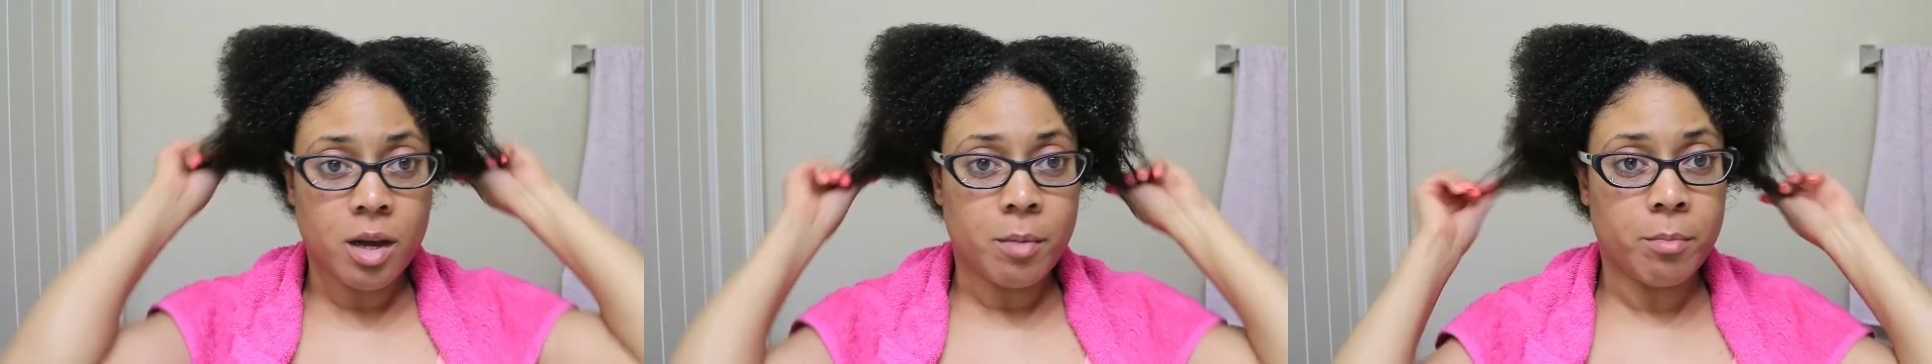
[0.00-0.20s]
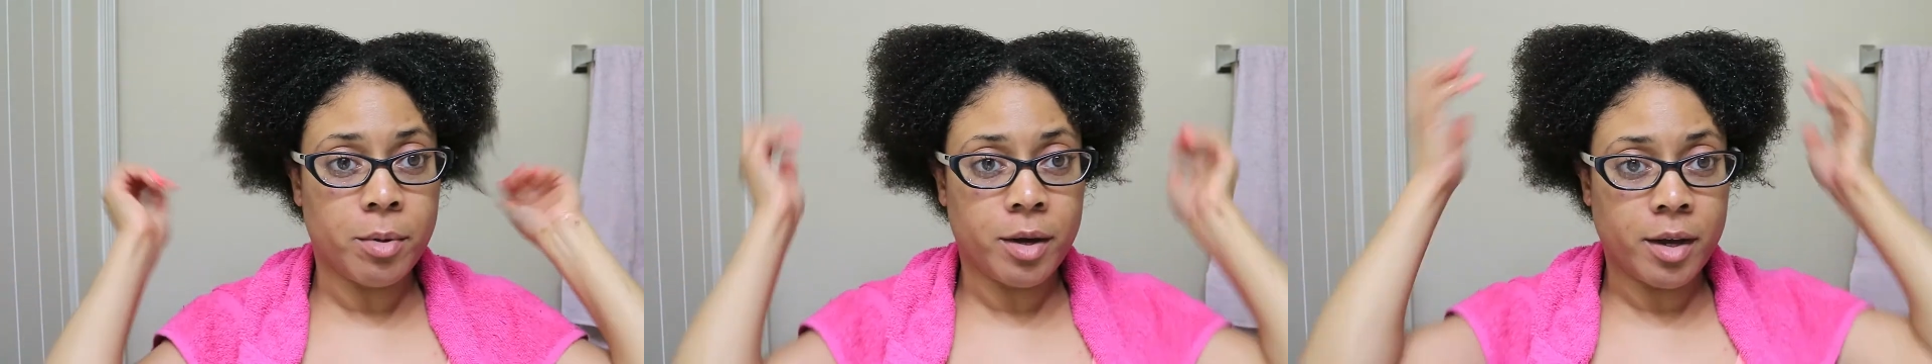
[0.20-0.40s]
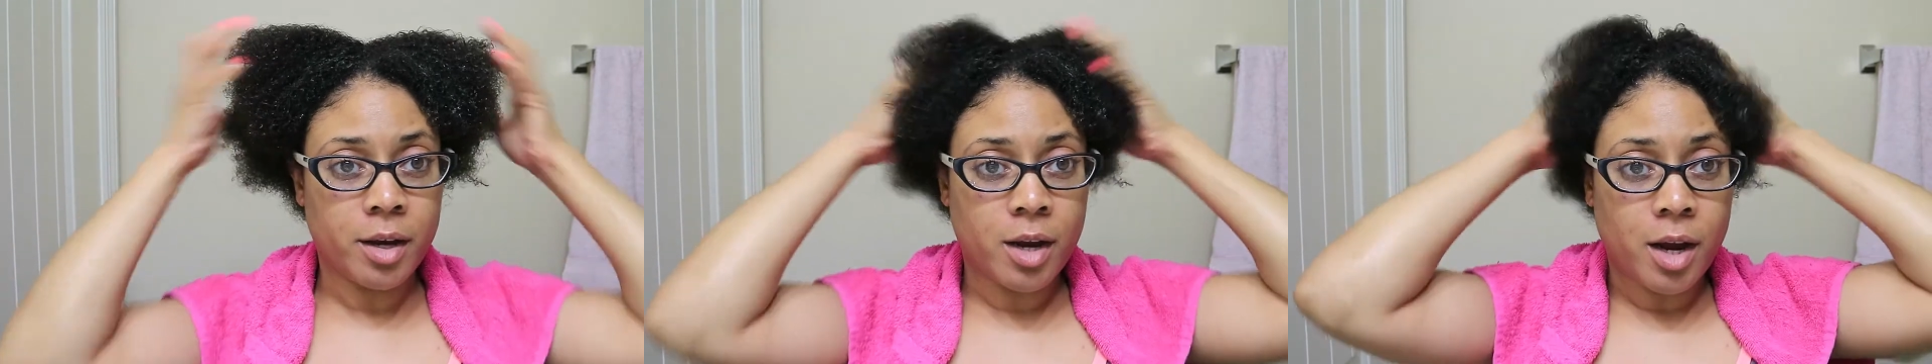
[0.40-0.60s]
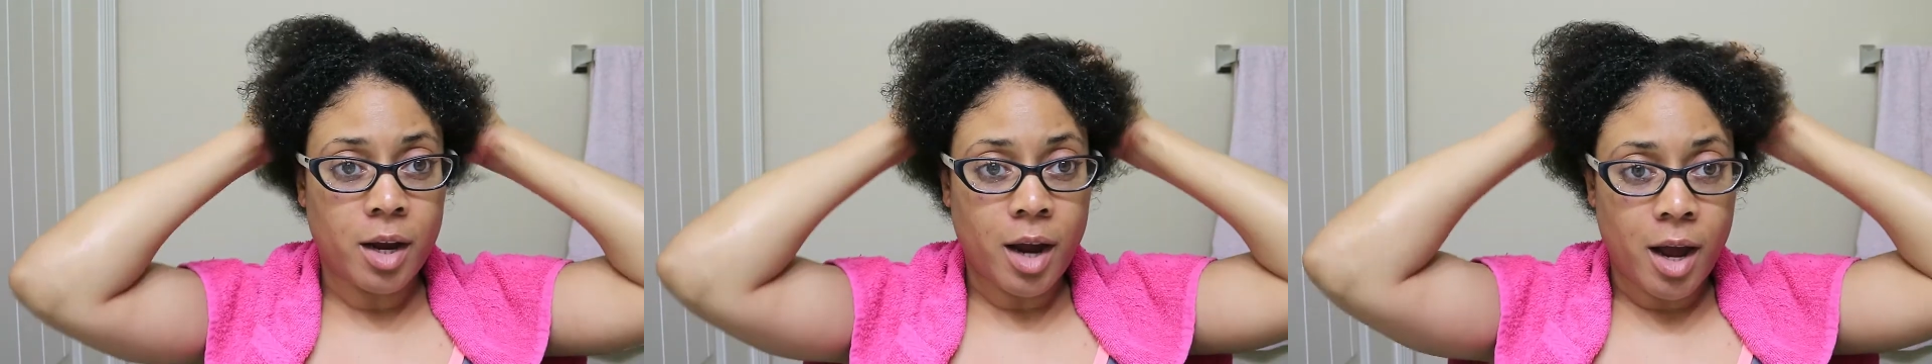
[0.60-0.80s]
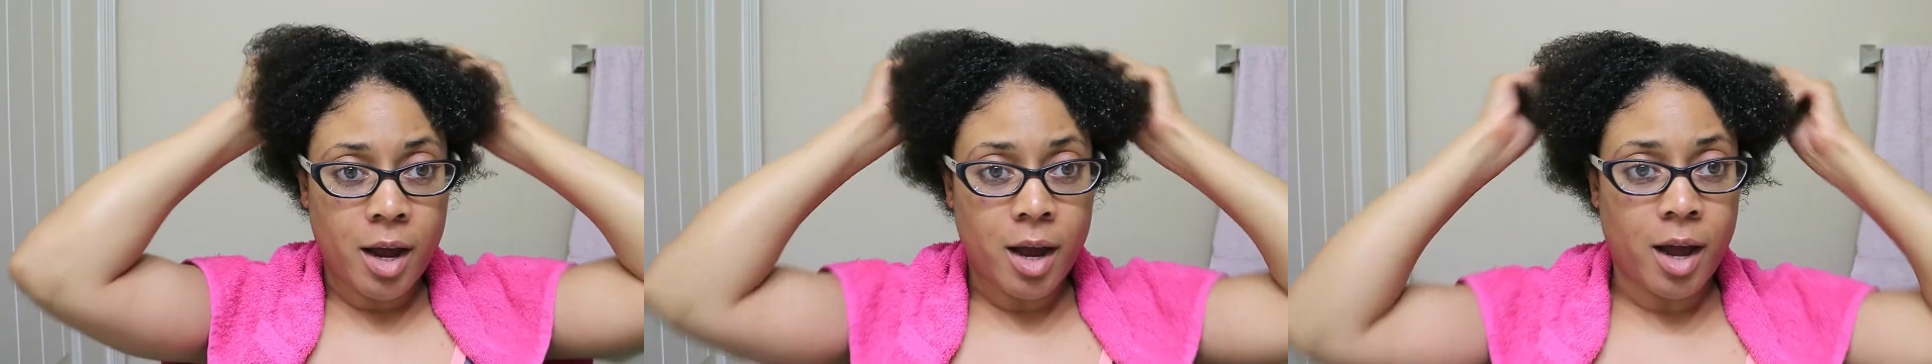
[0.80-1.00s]
but
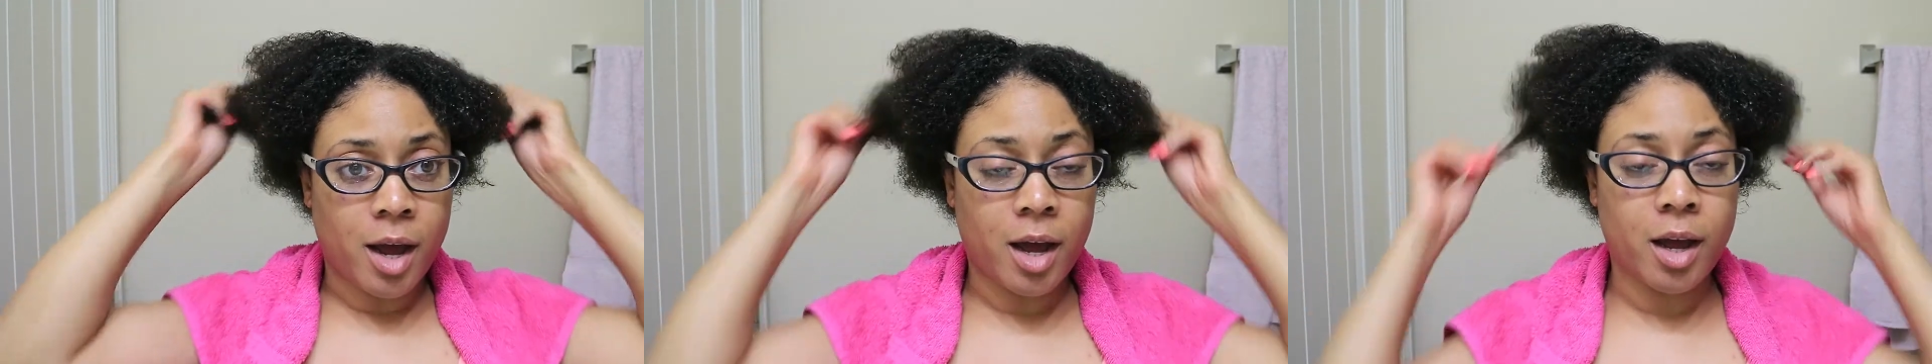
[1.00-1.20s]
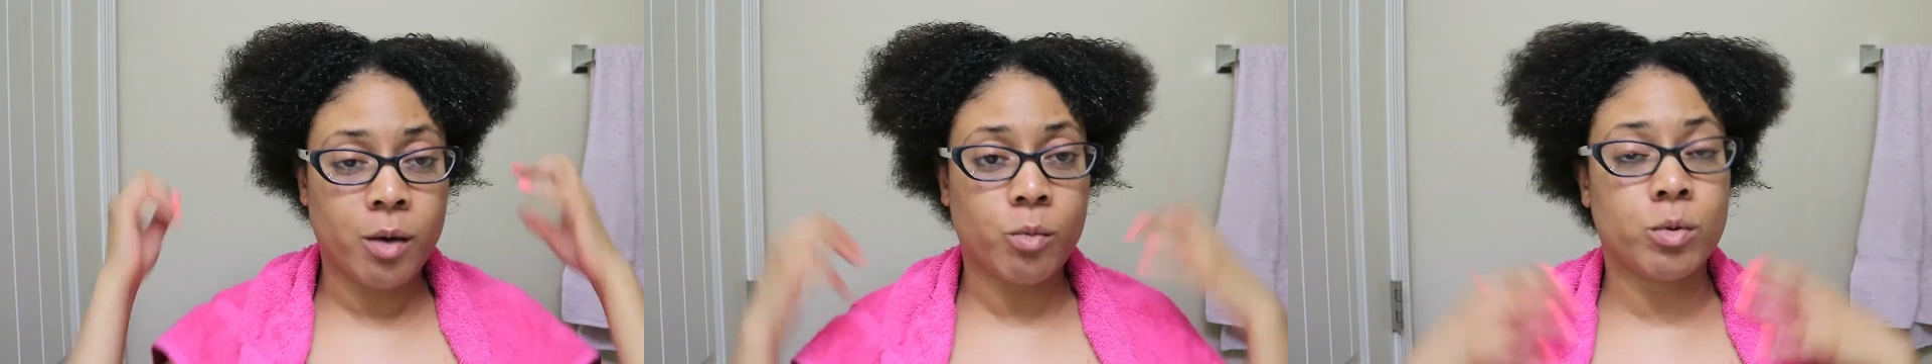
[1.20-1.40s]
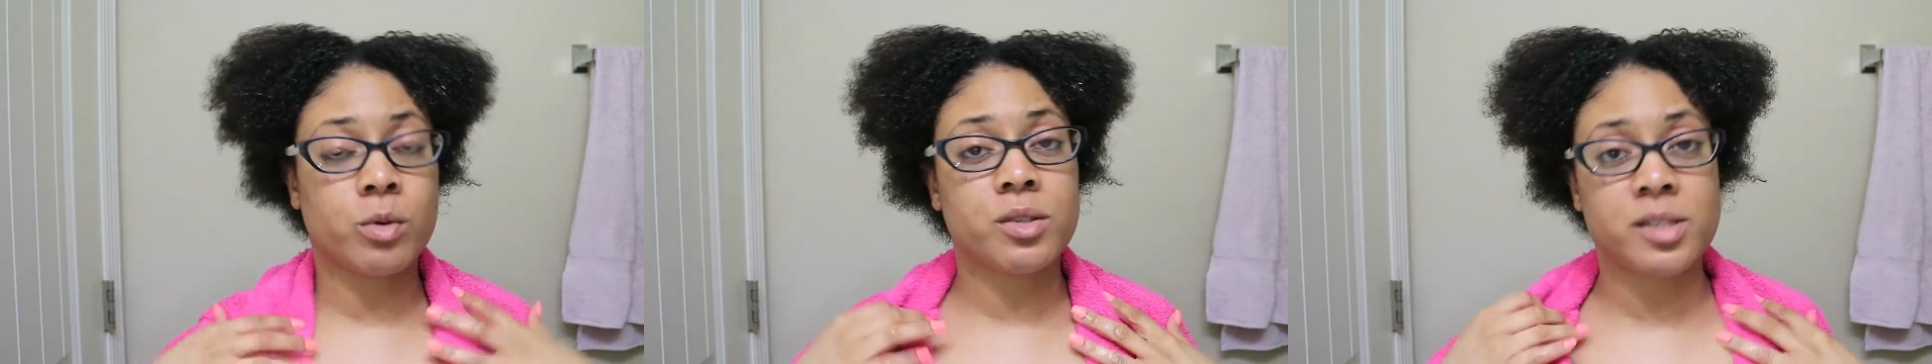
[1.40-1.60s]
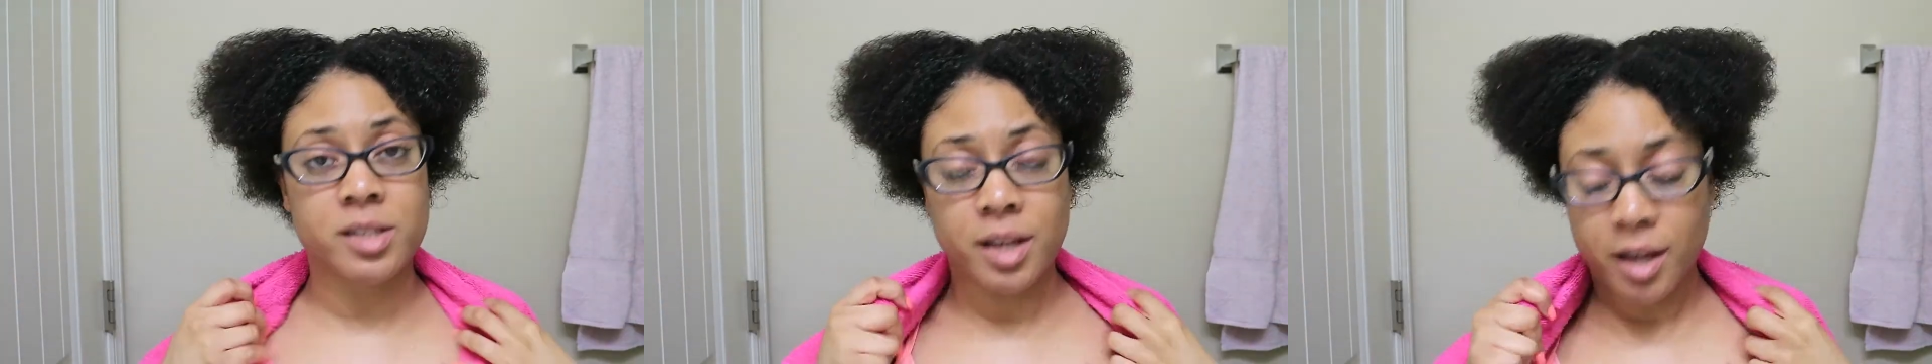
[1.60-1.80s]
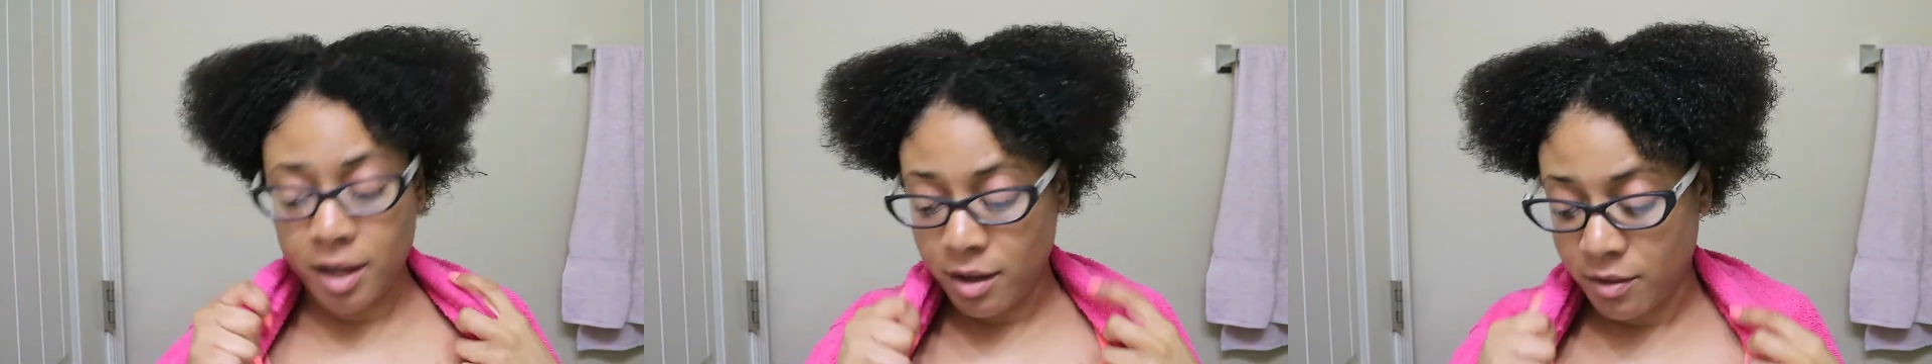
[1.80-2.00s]
I will
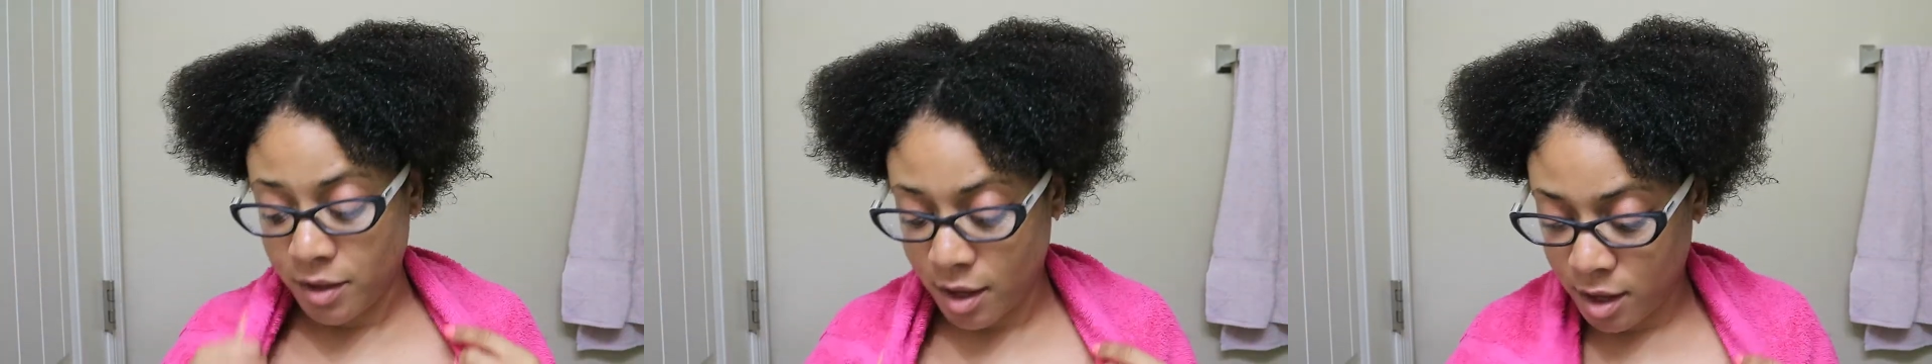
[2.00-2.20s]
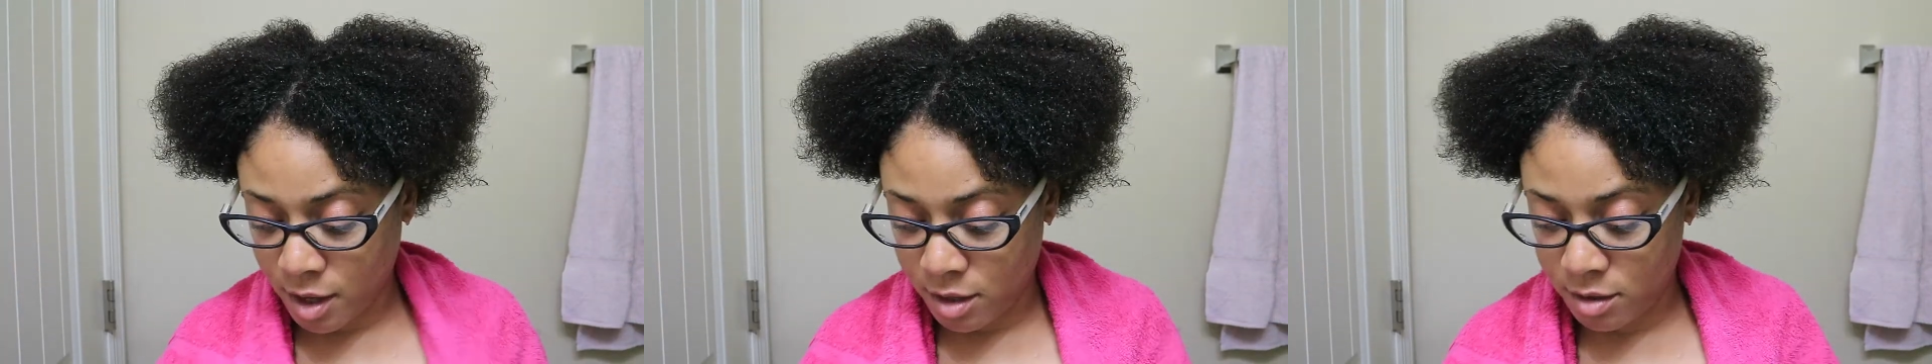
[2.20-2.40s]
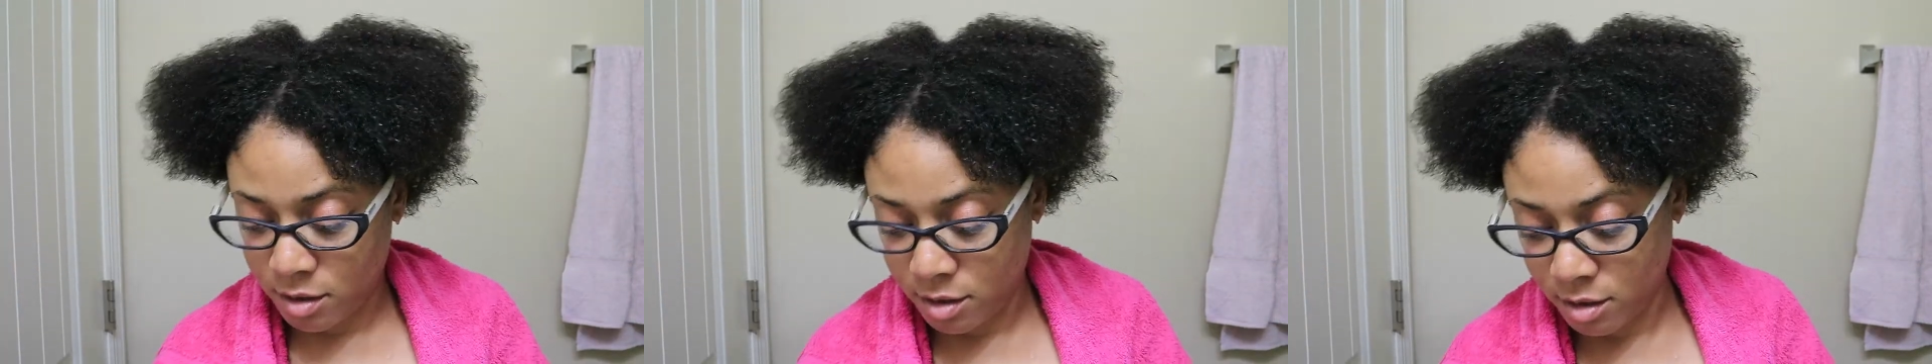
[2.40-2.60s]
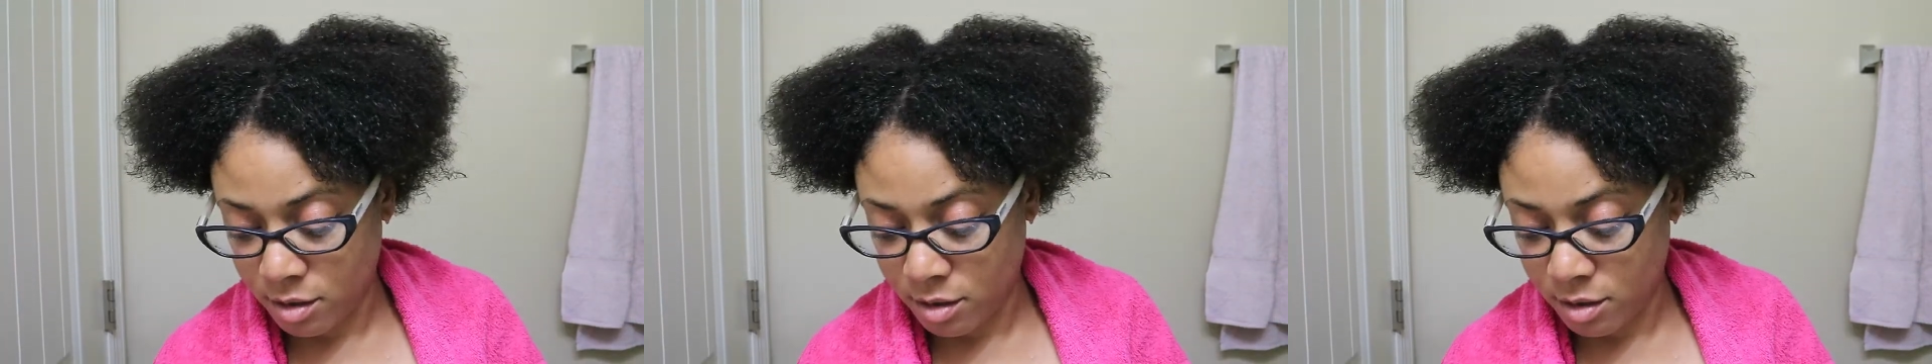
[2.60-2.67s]
say that